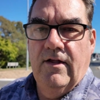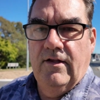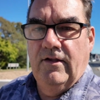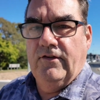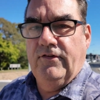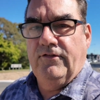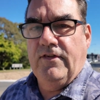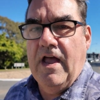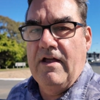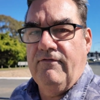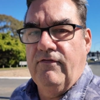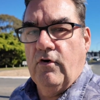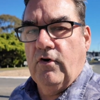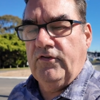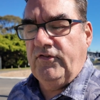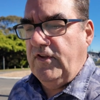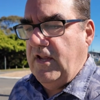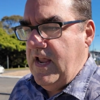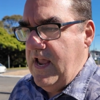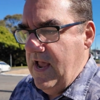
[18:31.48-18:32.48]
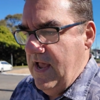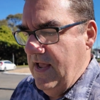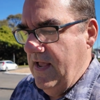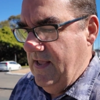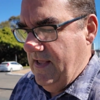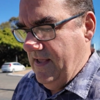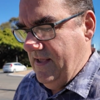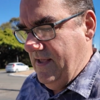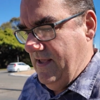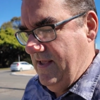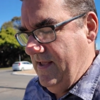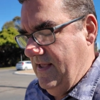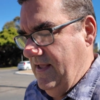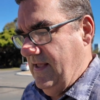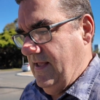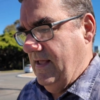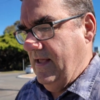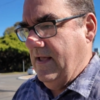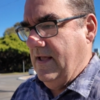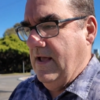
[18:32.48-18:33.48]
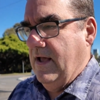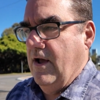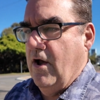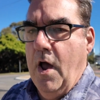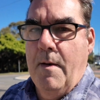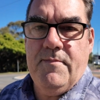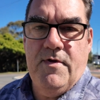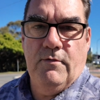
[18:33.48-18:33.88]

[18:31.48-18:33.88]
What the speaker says: Stay frosty. Hope